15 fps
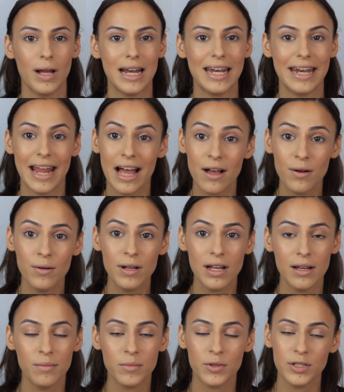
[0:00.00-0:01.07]
Now
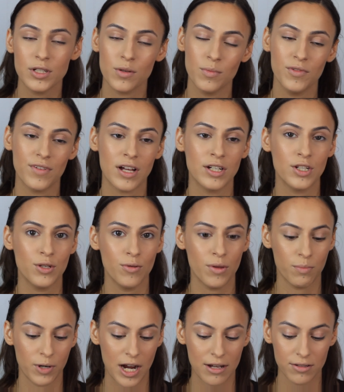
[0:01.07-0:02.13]
I'm going to move on to the
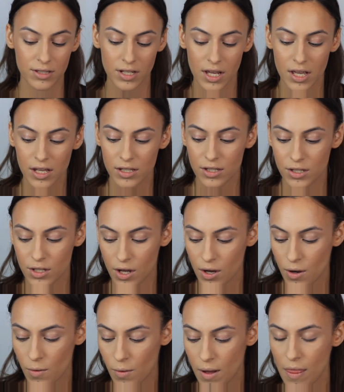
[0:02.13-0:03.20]
brows.
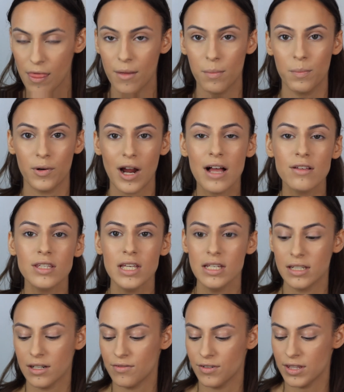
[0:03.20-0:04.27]
So the brows he
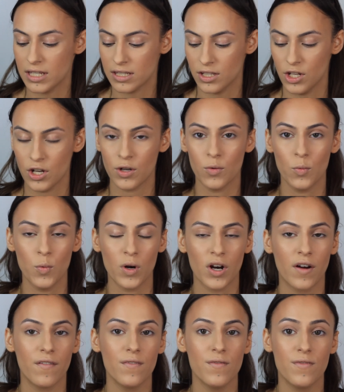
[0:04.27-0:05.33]
did for this look
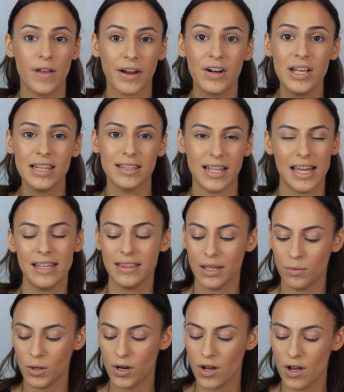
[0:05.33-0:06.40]
were very light.
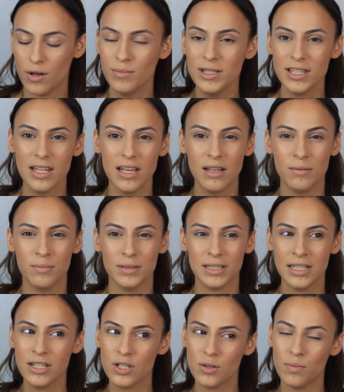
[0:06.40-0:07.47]
They were almost like a
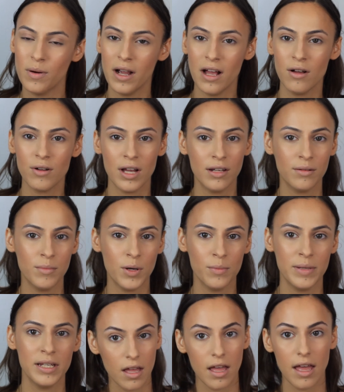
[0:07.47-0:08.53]
bleached brow kind of
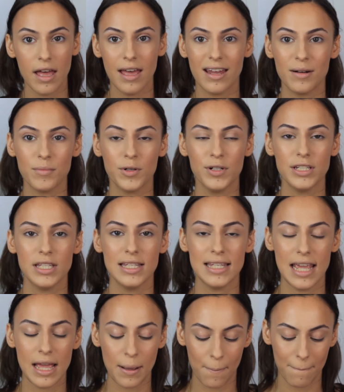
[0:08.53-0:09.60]
moment. And I'm going to
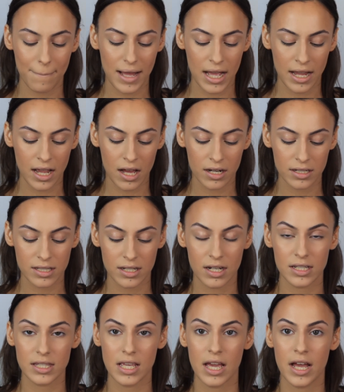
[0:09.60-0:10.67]
take my
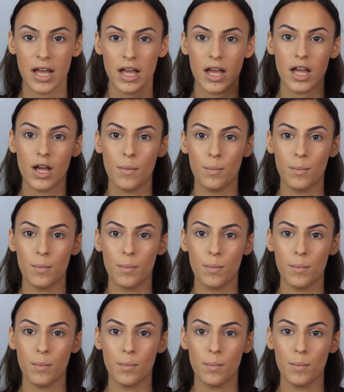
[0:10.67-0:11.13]
Anastasia